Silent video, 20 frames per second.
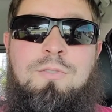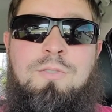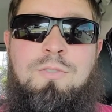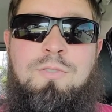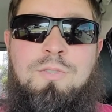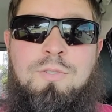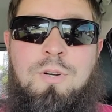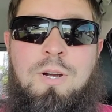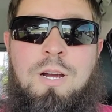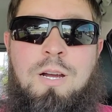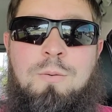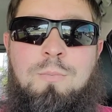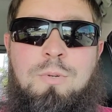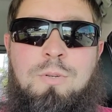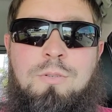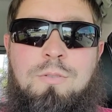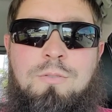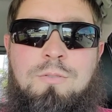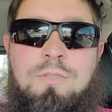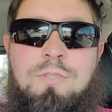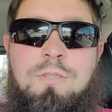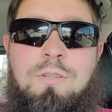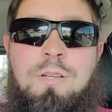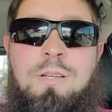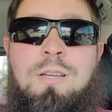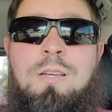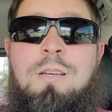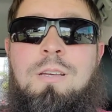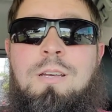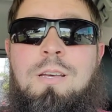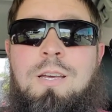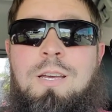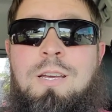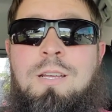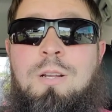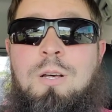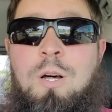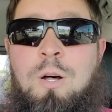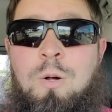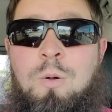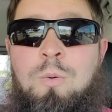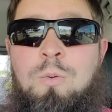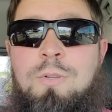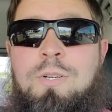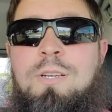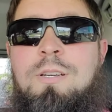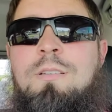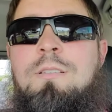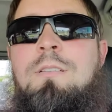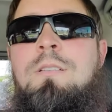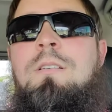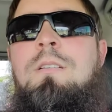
subscribers and hold it